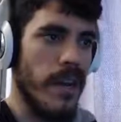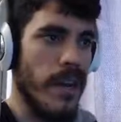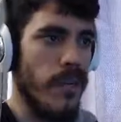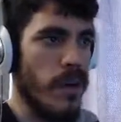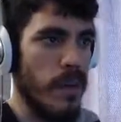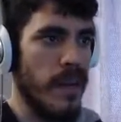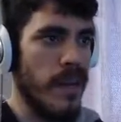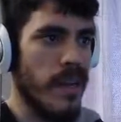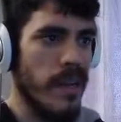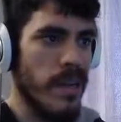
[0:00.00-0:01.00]
network a
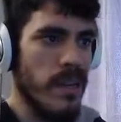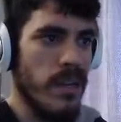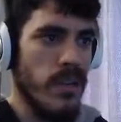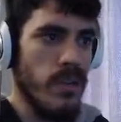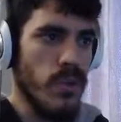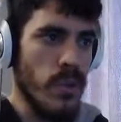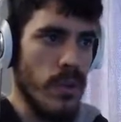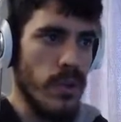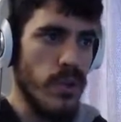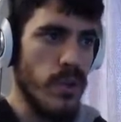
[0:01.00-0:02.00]
bit to
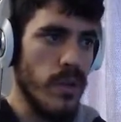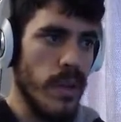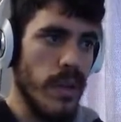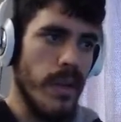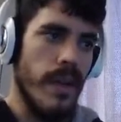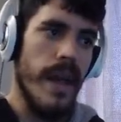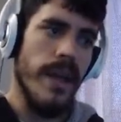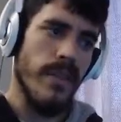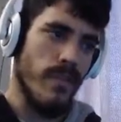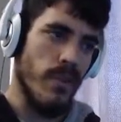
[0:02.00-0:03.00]
include,
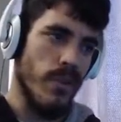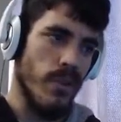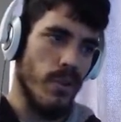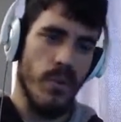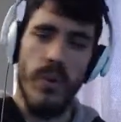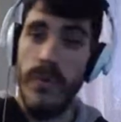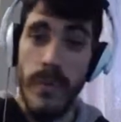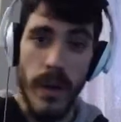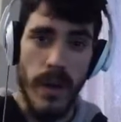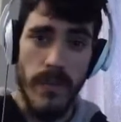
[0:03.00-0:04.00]
and of course, the
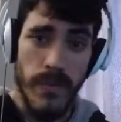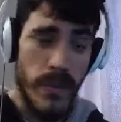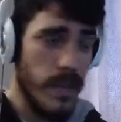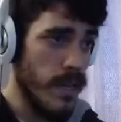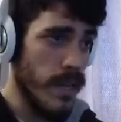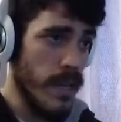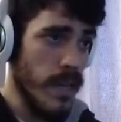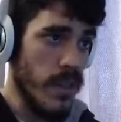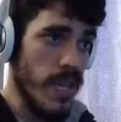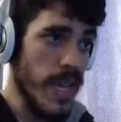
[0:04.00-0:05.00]
roof of
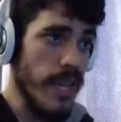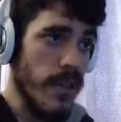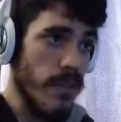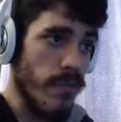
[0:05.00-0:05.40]
the 80th